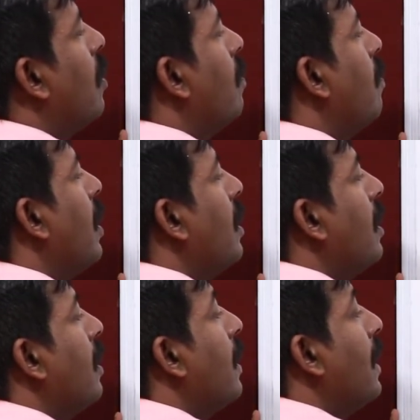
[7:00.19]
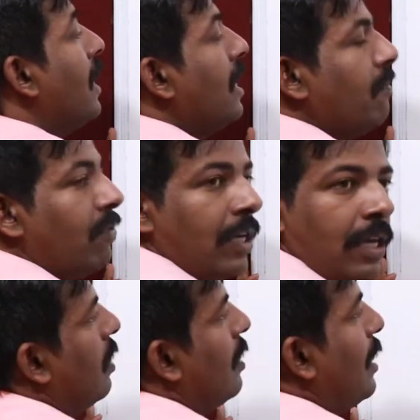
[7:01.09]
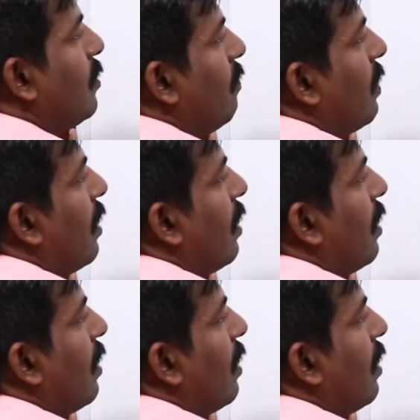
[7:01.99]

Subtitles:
by dv. That's why we